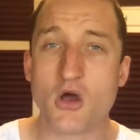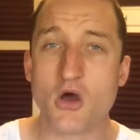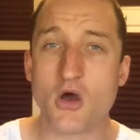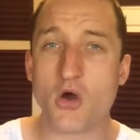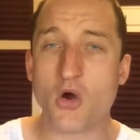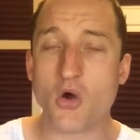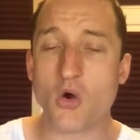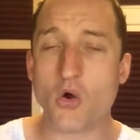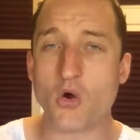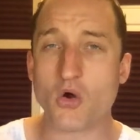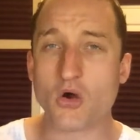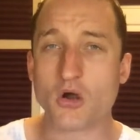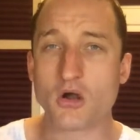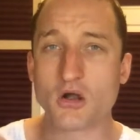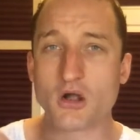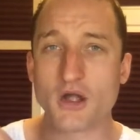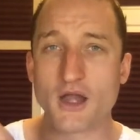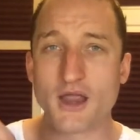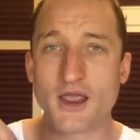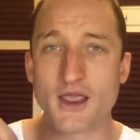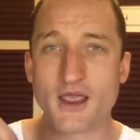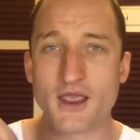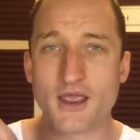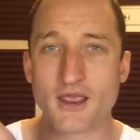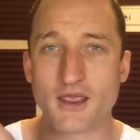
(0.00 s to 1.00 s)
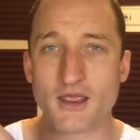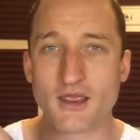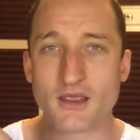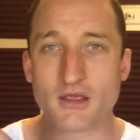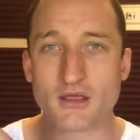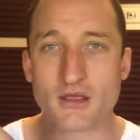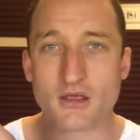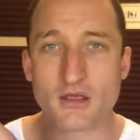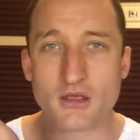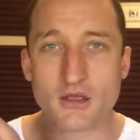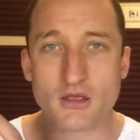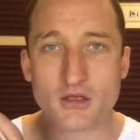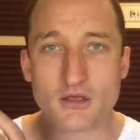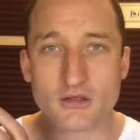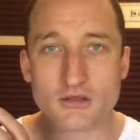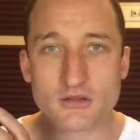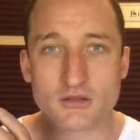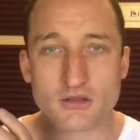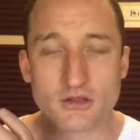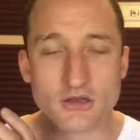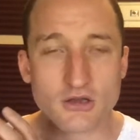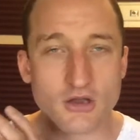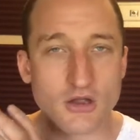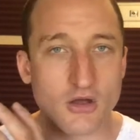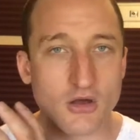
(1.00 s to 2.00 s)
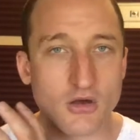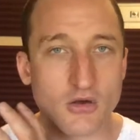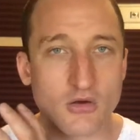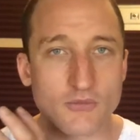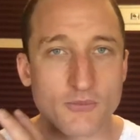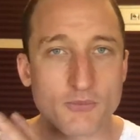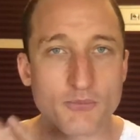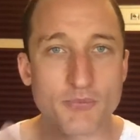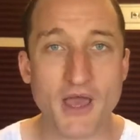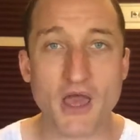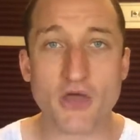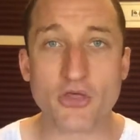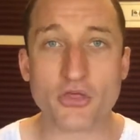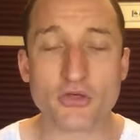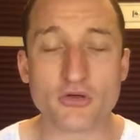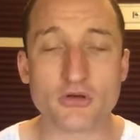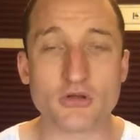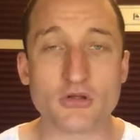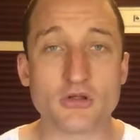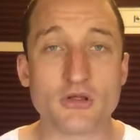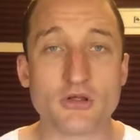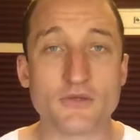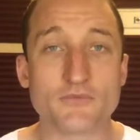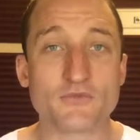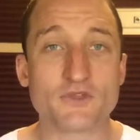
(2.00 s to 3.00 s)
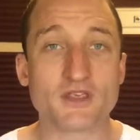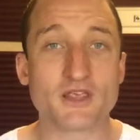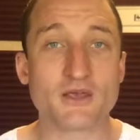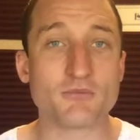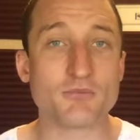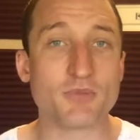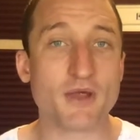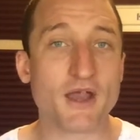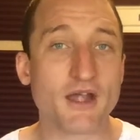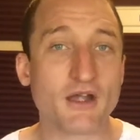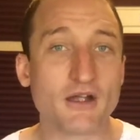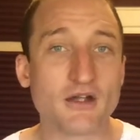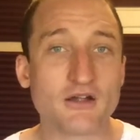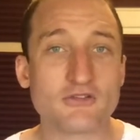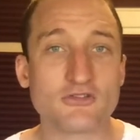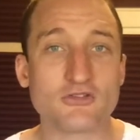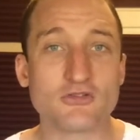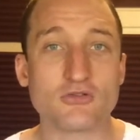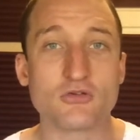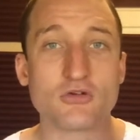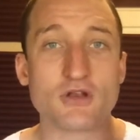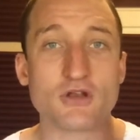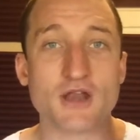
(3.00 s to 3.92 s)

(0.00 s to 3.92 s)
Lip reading: or a Bethel compared to an